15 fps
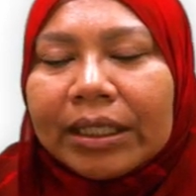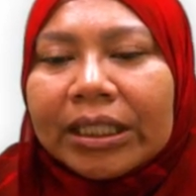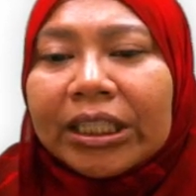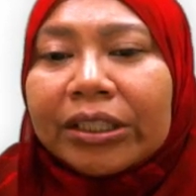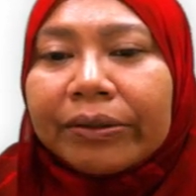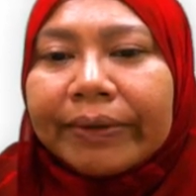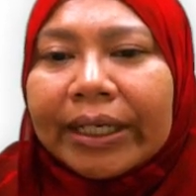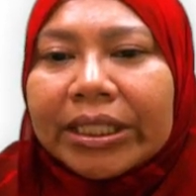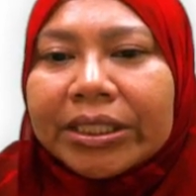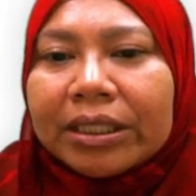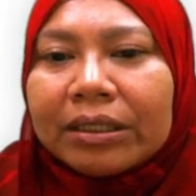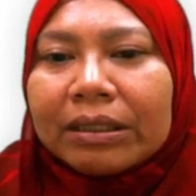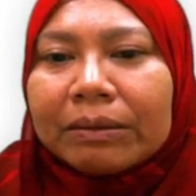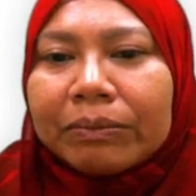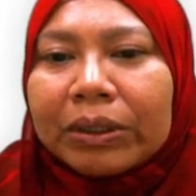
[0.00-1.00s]

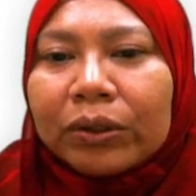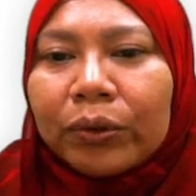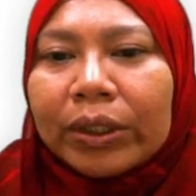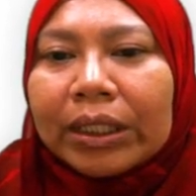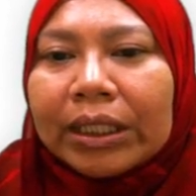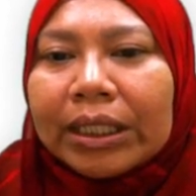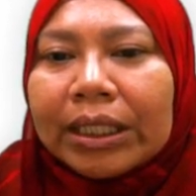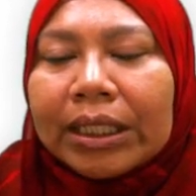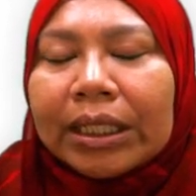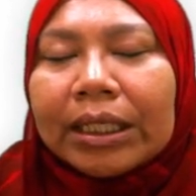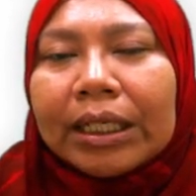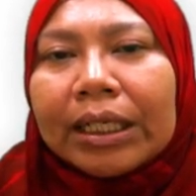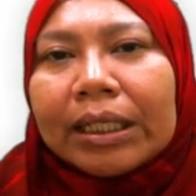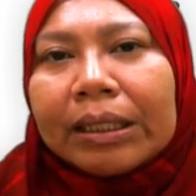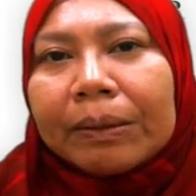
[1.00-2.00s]
interaction between
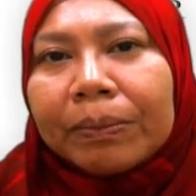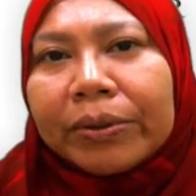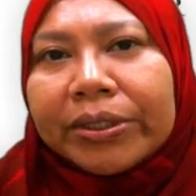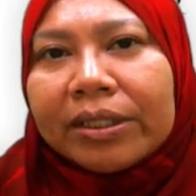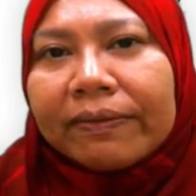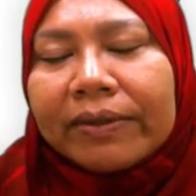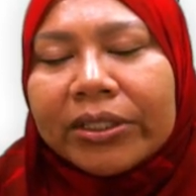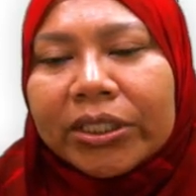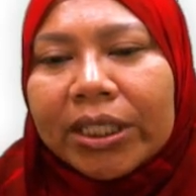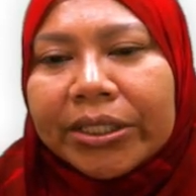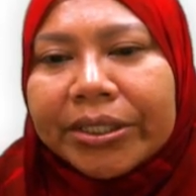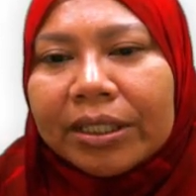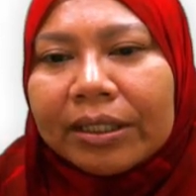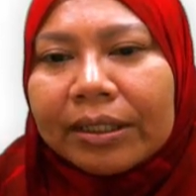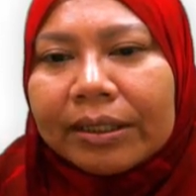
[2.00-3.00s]
the positively
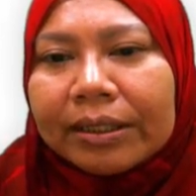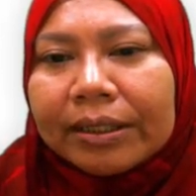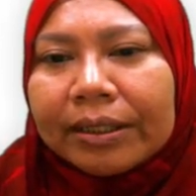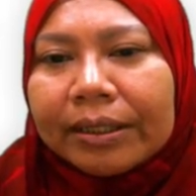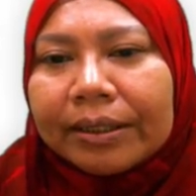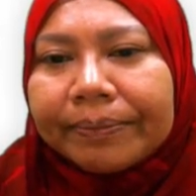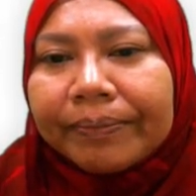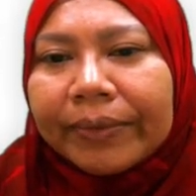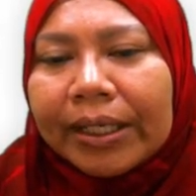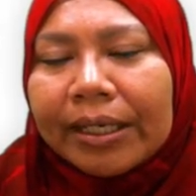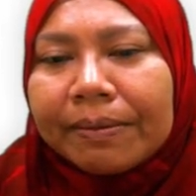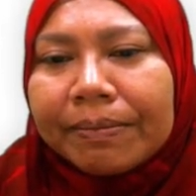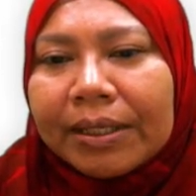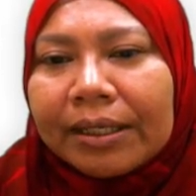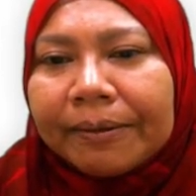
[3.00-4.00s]
charged
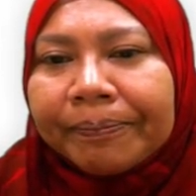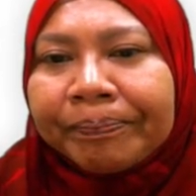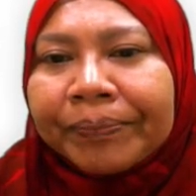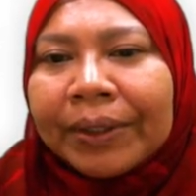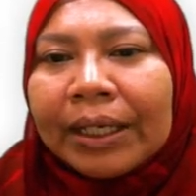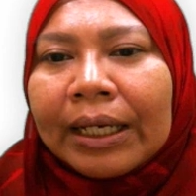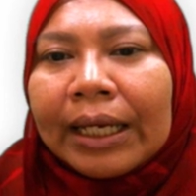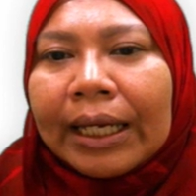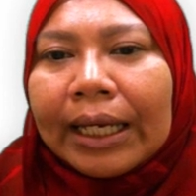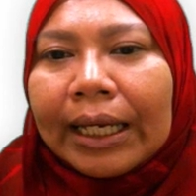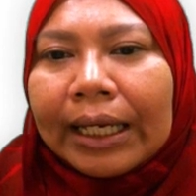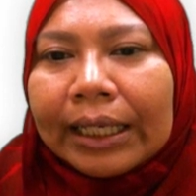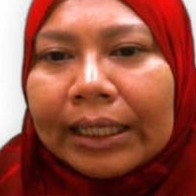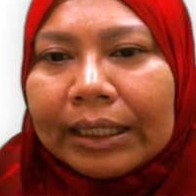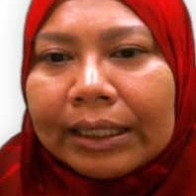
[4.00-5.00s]
amine
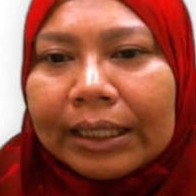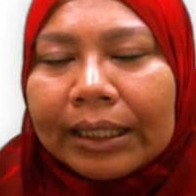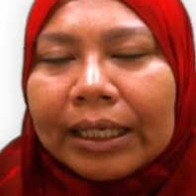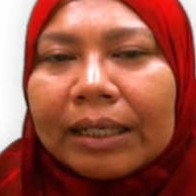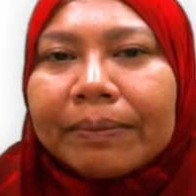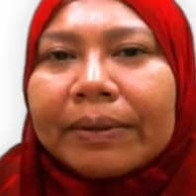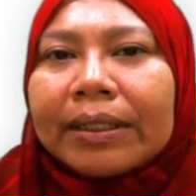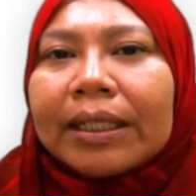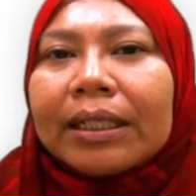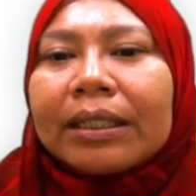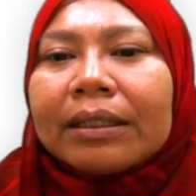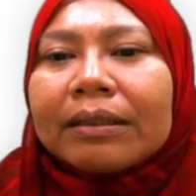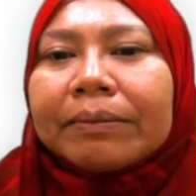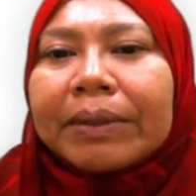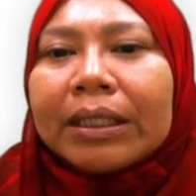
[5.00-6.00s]
and the
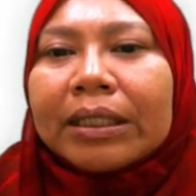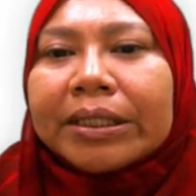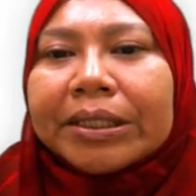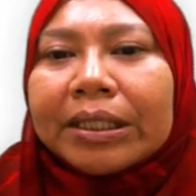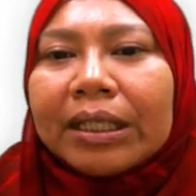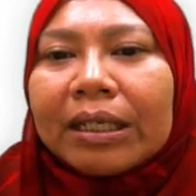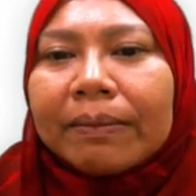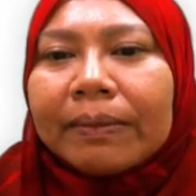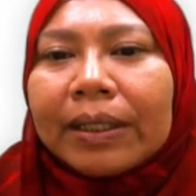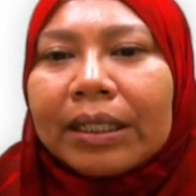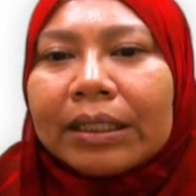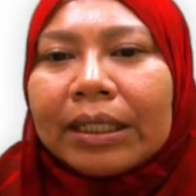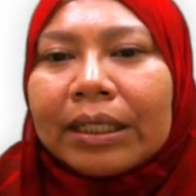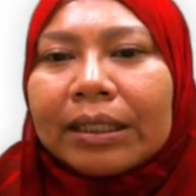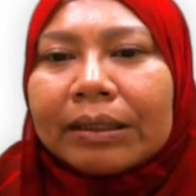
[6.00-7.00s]
carbonyl, because the
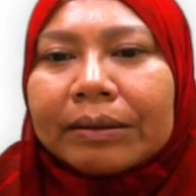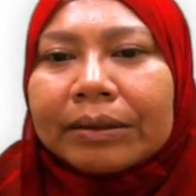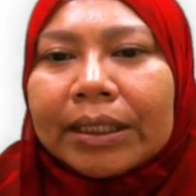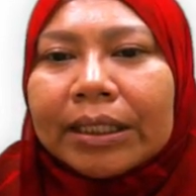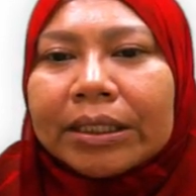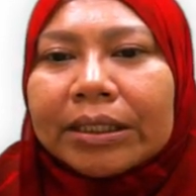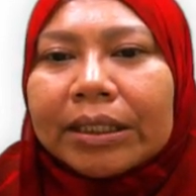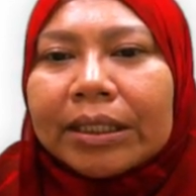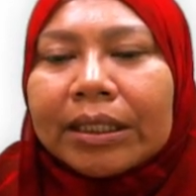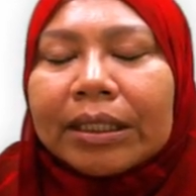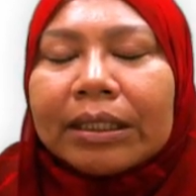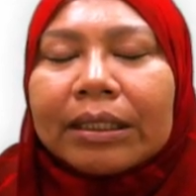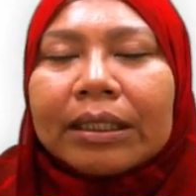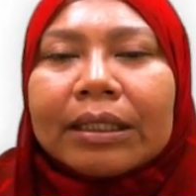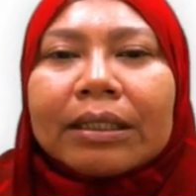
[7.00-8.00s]
carbonyl
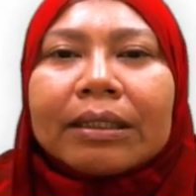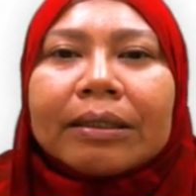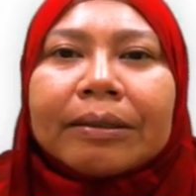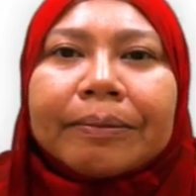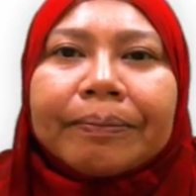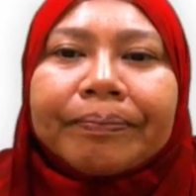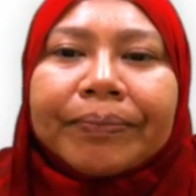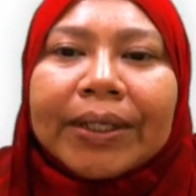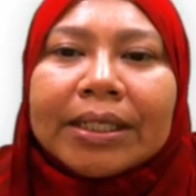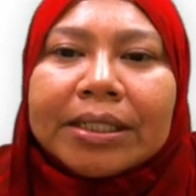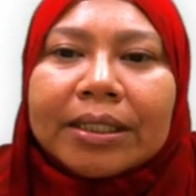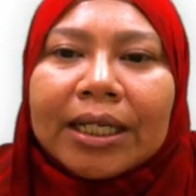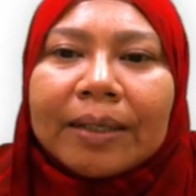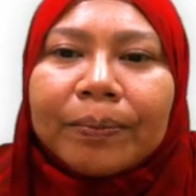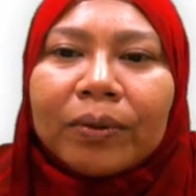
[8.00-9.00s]
actually has
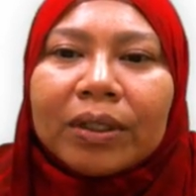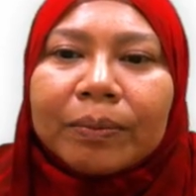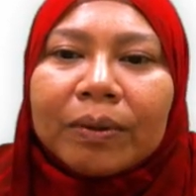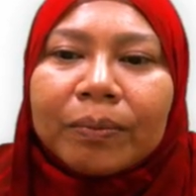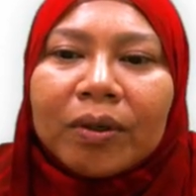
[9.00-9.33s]
a dipole